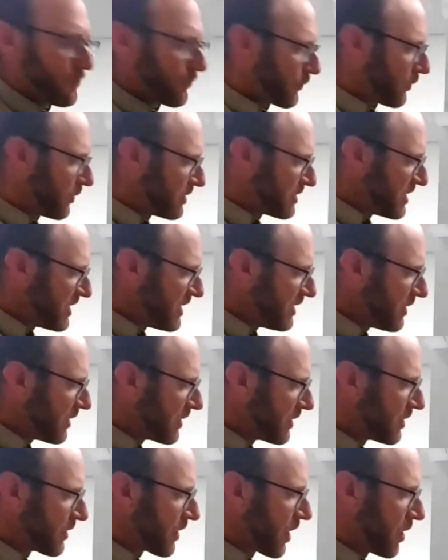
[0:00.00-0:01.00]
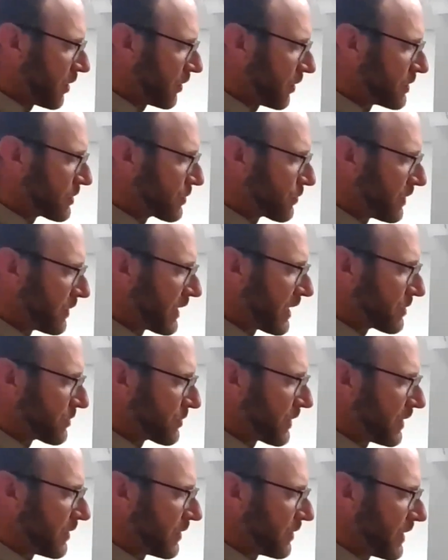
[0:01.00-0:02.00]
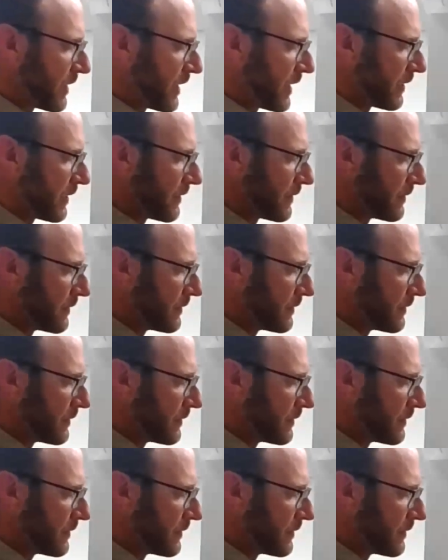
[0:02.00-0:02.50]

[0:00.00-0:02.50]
$1,300 when I trade her in.